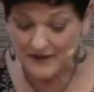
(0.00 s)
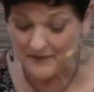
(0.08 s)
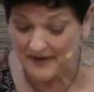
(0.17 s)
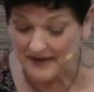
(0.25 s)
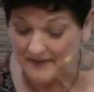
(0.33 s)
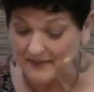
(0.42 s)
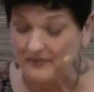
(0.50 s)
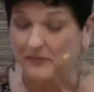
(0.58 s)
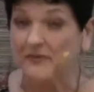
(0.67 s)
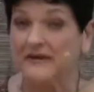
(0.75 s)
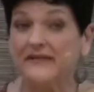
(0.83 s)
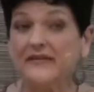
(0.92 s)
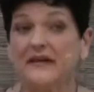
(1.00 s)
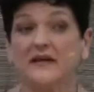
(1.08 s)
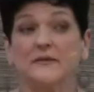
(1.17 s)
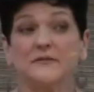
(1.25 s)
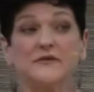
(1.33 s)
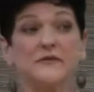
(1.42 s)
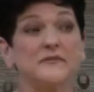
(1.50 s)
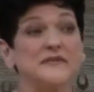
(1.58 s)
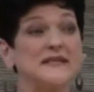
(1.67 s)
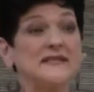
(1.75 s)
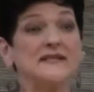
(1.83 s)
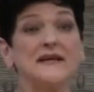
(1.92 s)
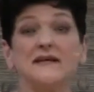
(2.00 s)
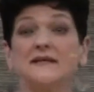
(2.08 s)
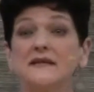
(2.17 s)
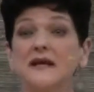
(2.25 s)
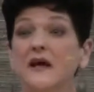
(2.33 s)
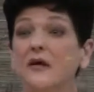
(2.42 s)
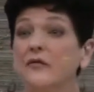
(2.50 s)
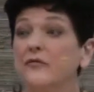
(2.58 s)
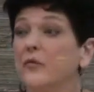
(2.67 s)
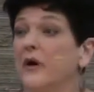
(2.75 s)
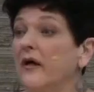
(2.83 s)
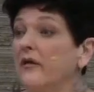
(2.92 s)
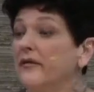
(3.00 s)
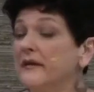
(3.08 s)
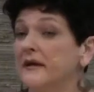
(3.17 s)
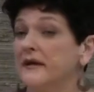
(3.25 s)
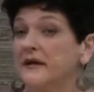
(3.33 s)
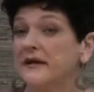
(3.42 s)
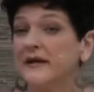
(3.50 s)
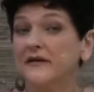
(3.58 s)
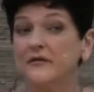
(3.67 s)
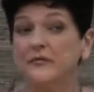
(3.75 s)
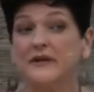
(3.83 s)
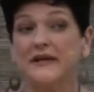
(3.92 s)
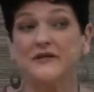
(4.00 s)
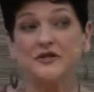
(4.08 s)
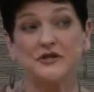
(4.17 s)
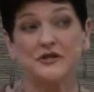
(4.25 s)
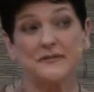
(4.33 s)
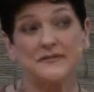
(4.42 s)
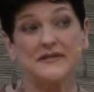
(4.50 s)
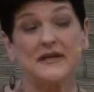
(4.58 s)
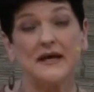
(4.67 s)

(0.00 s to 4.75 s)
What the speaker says: Many people believe that it comes from success, health, wealth, connected relationships.